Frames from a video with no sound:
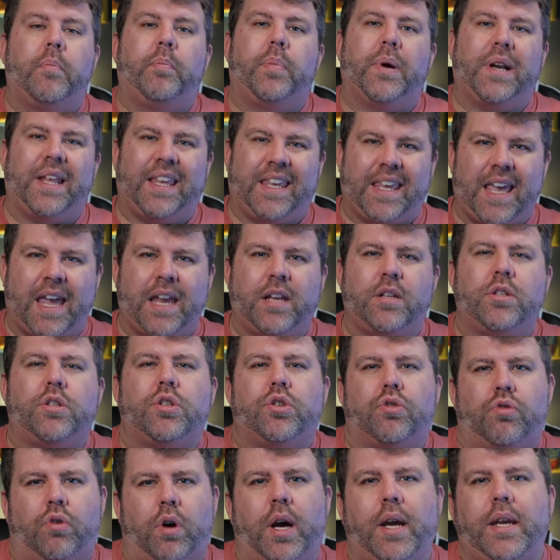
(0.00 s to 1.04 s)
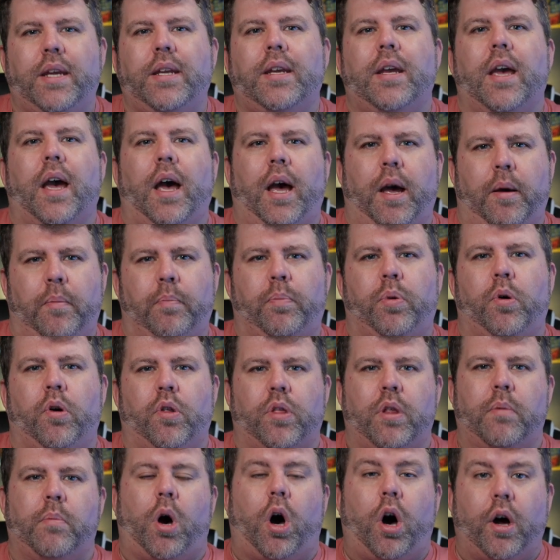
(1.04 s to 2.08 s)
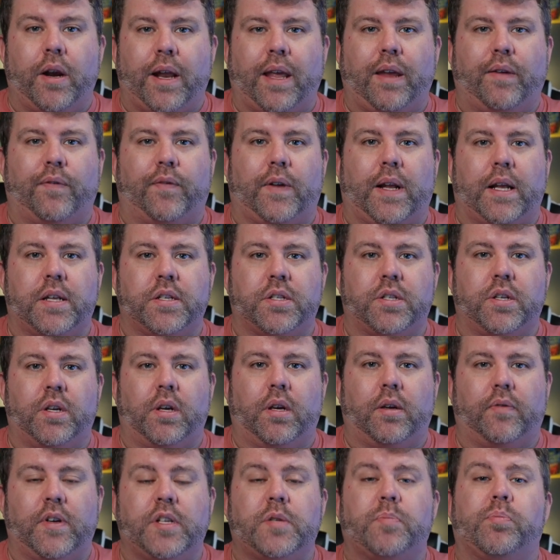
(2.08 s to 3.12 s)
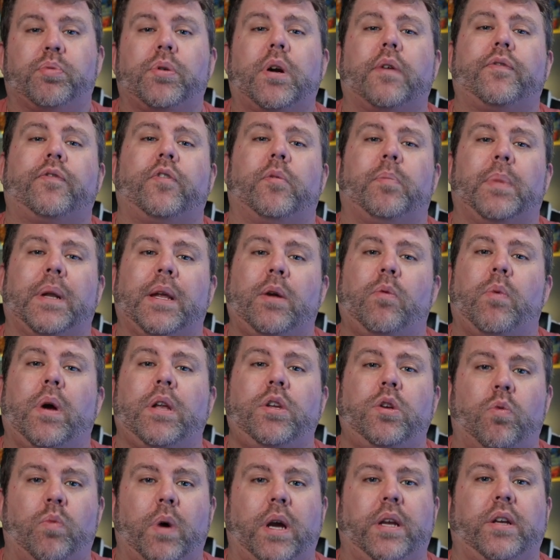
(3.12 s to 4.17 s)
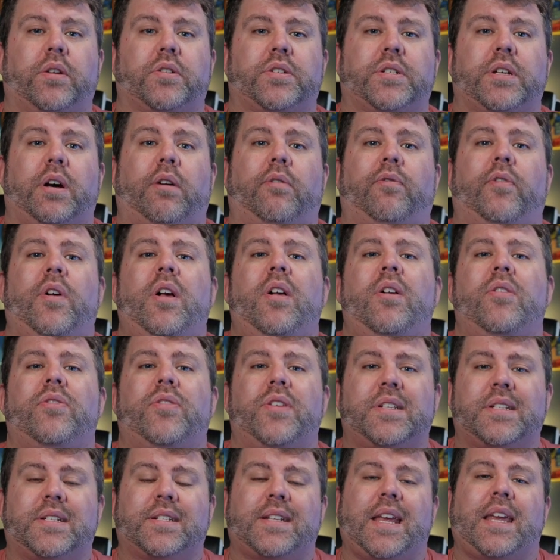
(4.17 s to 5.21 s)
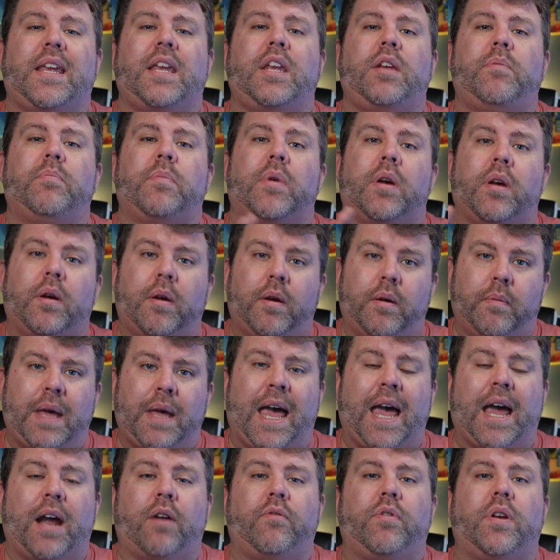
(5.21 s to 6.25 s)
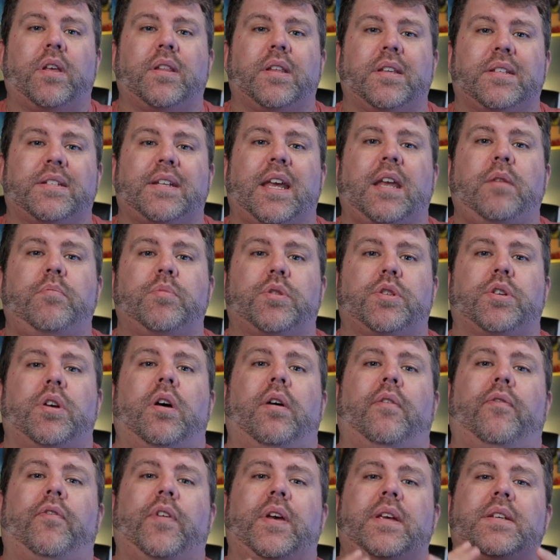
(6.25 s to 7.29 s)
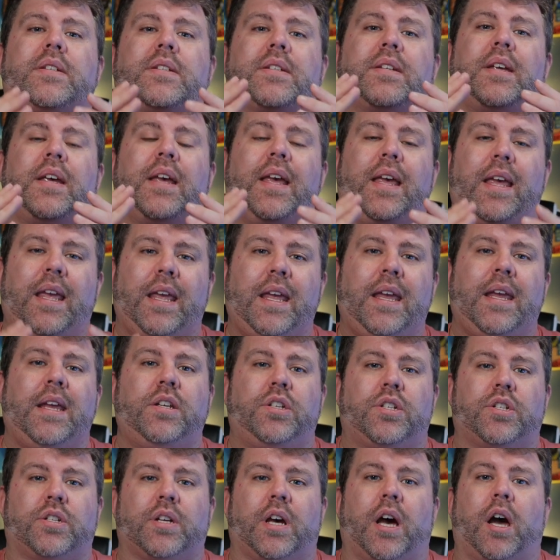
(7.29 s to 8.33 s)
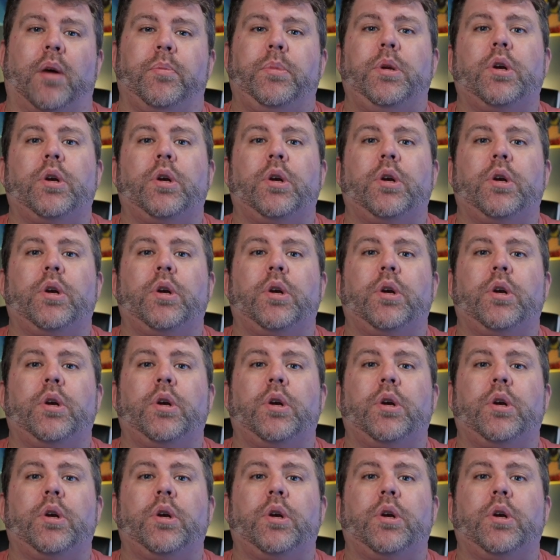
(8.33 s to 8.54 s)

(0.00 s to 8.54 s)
But again, try and put them on a flat surface, preferably when you weigh yourself, the same area, the same surface each time.